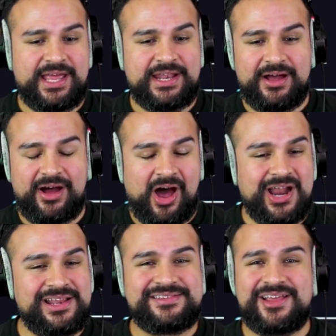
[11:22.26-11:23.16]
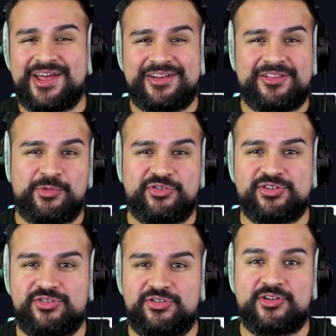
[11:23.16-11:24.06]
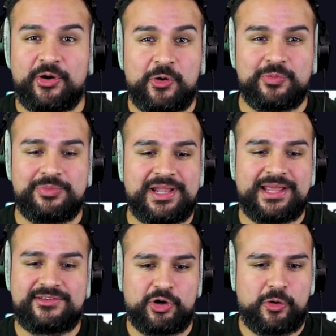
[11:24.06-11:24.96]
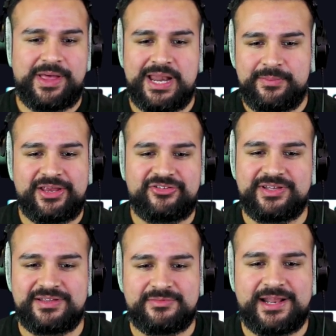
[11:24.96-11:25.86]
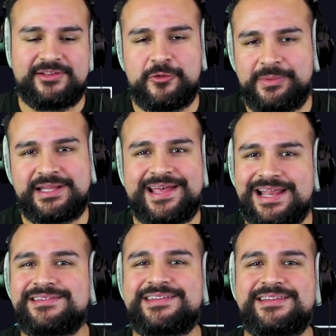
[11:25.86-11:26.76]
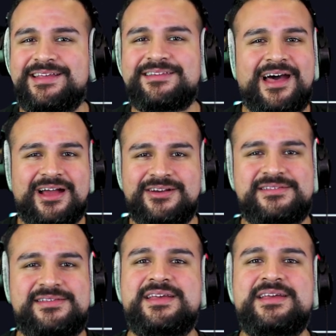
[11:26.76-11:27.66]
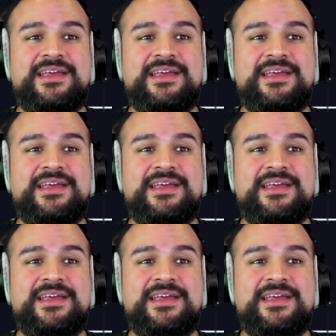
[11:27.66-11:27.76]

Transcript: and honestly a lot of them were just dope like dope animations man so many talented tiktokers